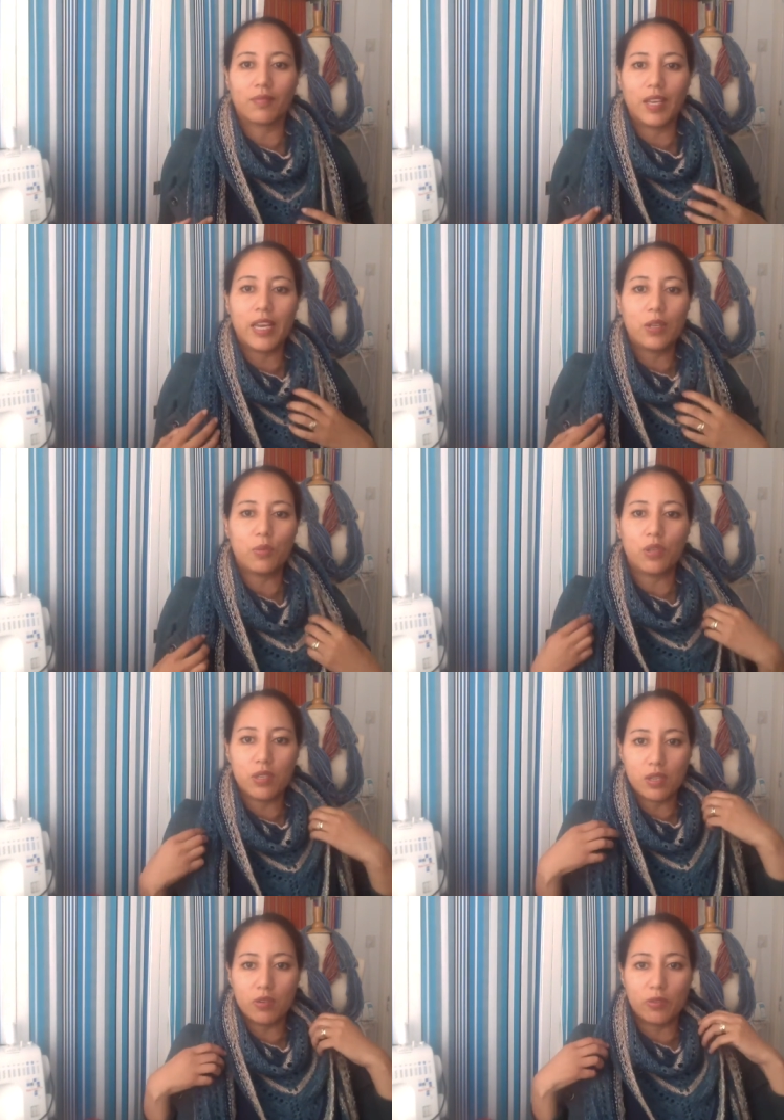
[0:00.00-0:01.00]
It
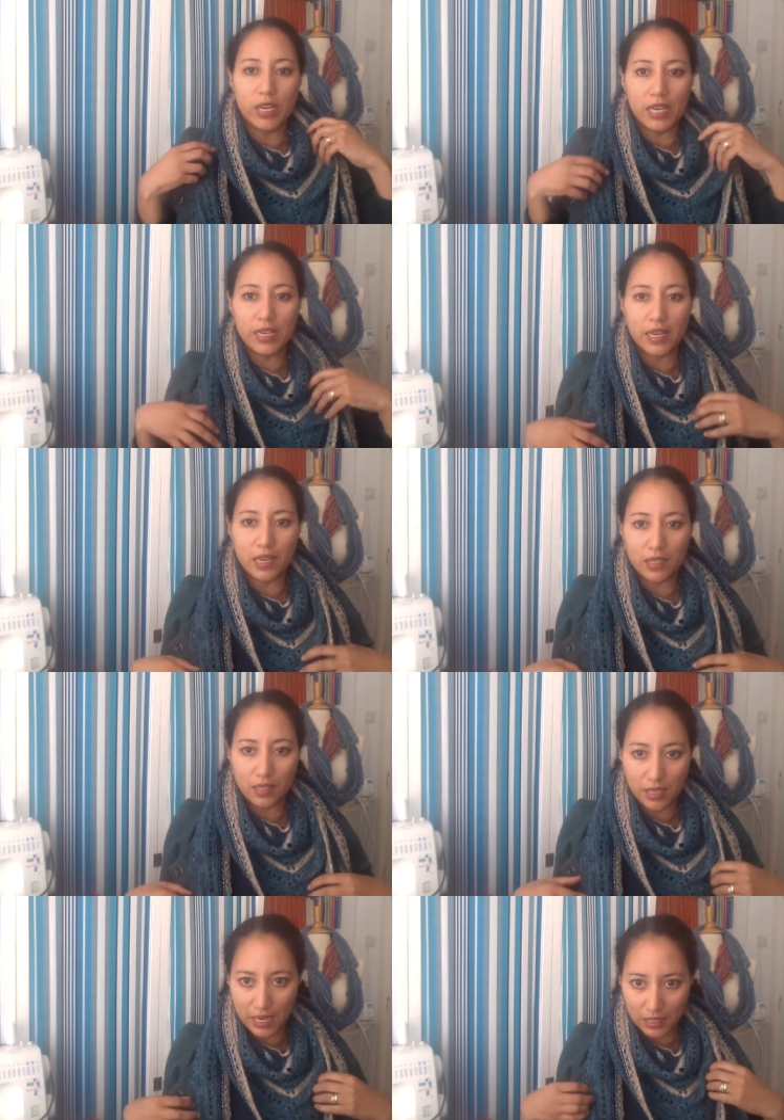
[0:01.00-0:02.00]
was a really
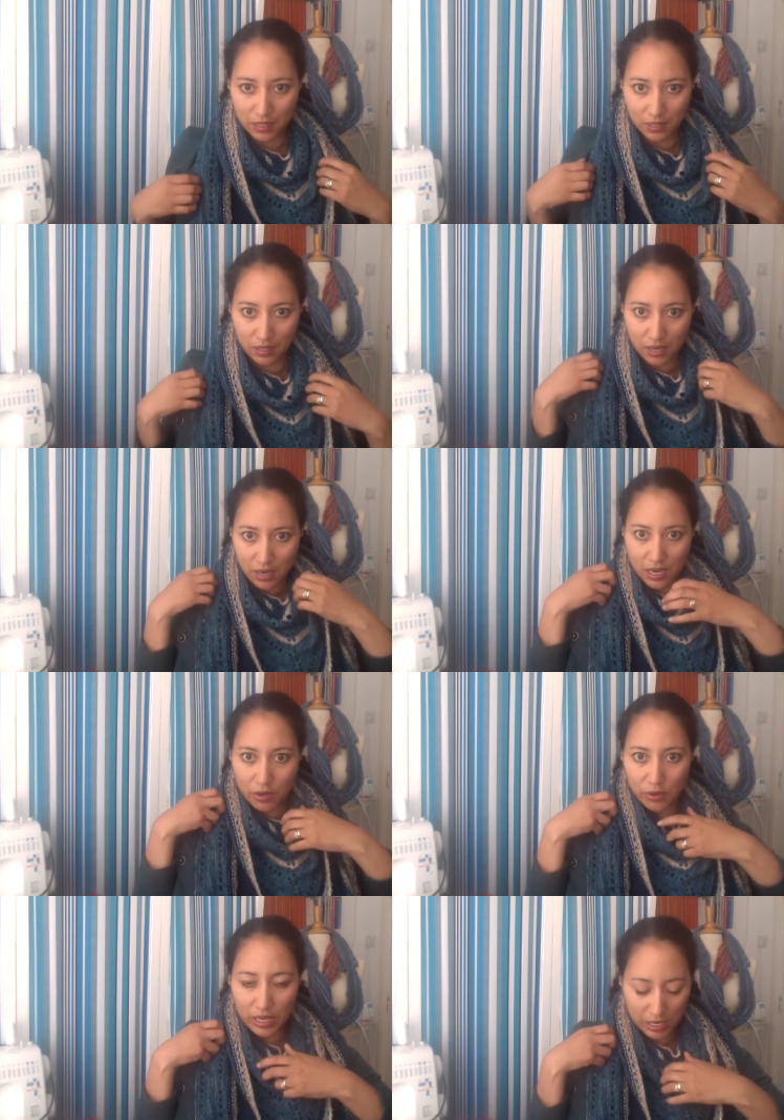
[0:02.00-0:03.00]
nice knit. I
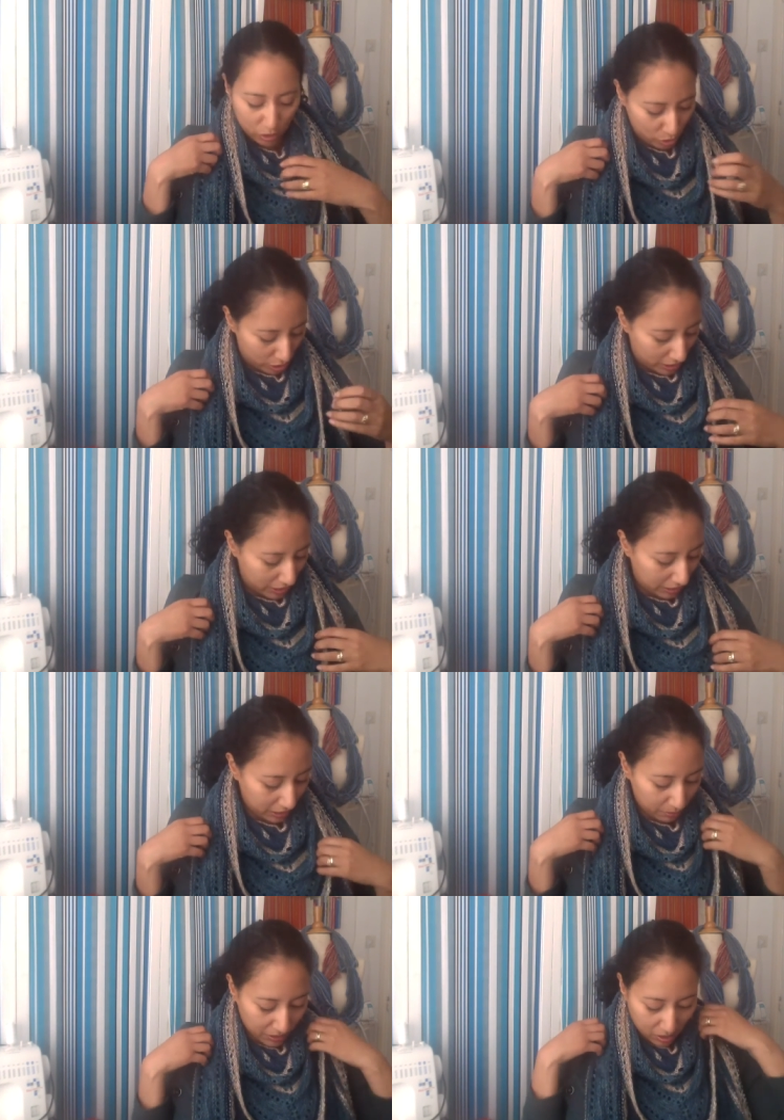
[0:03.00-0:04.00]
really enjoyed knitting
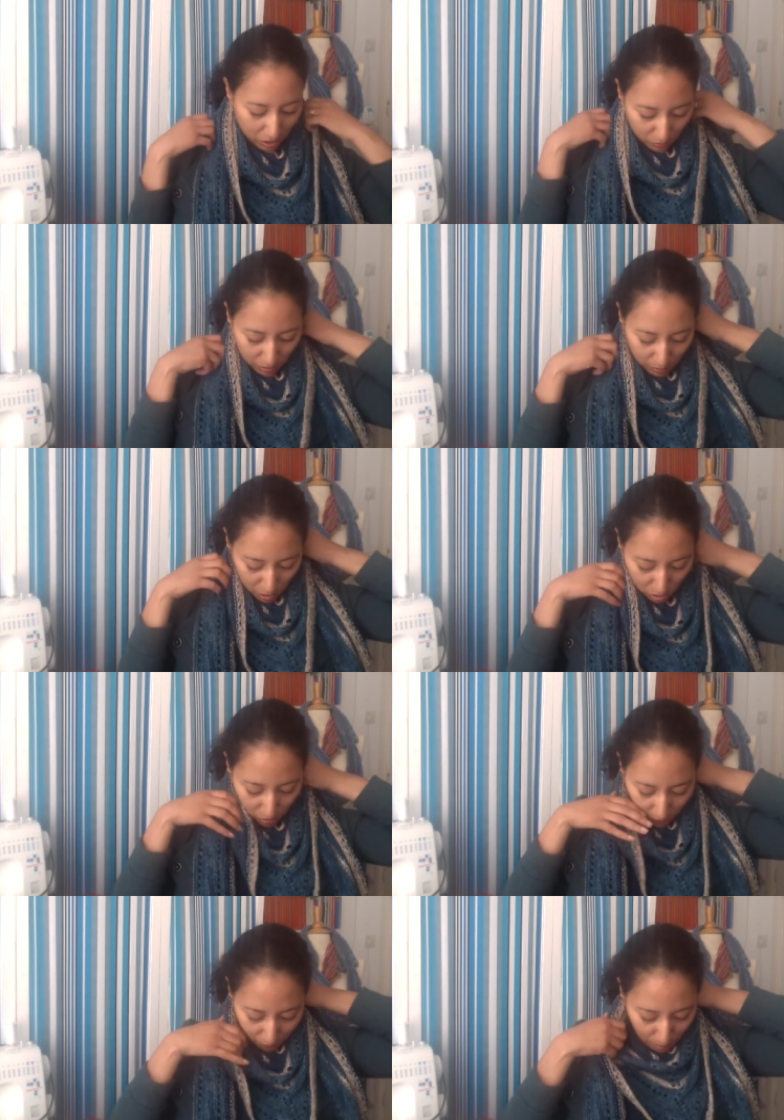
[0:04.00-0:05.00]
it because for the most
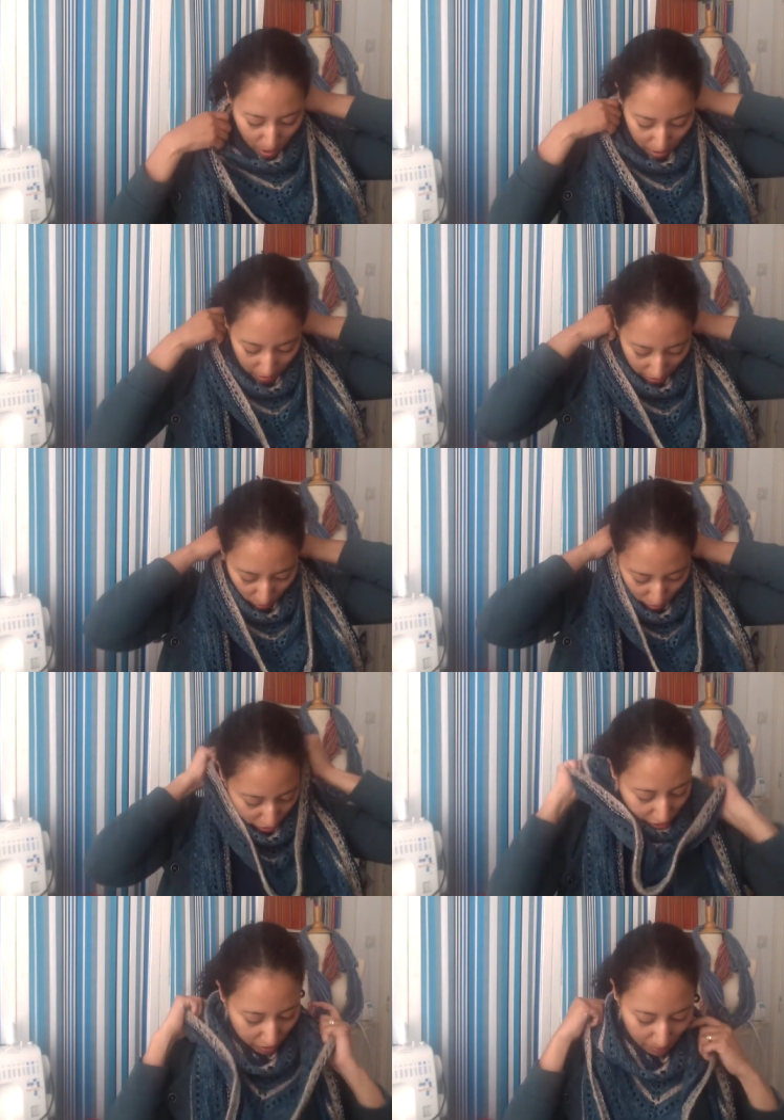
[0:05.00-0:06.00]
of the part it was
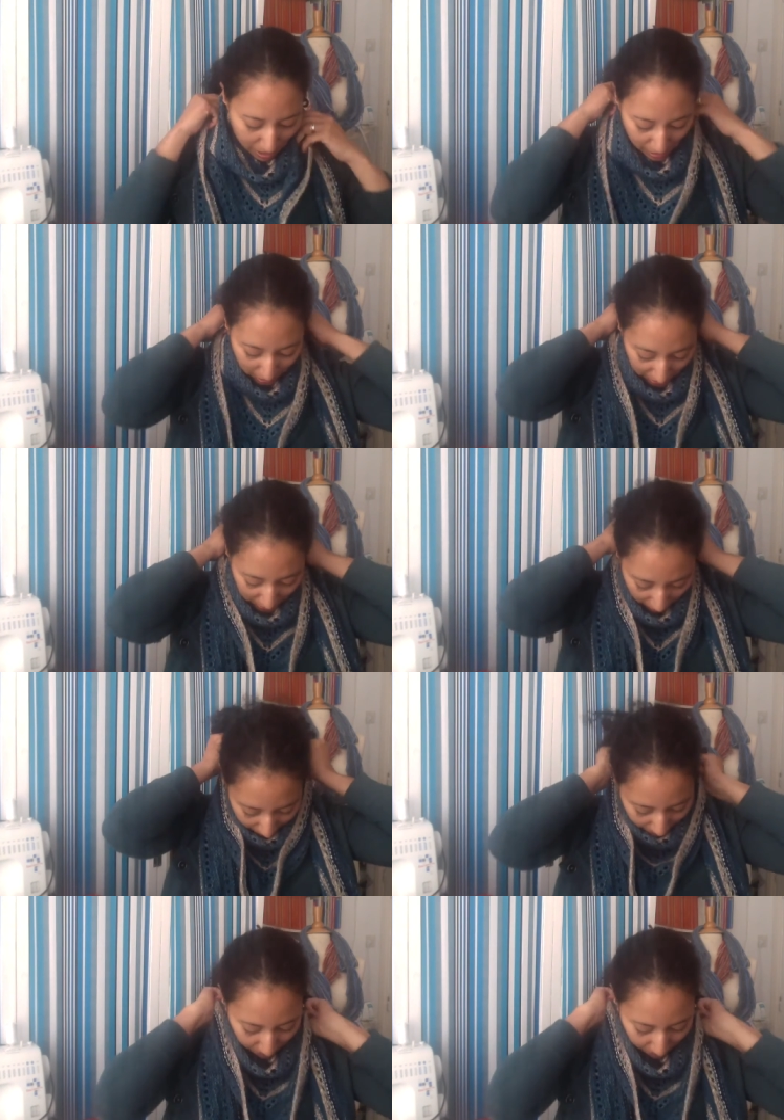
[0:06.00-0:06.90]
just mindless.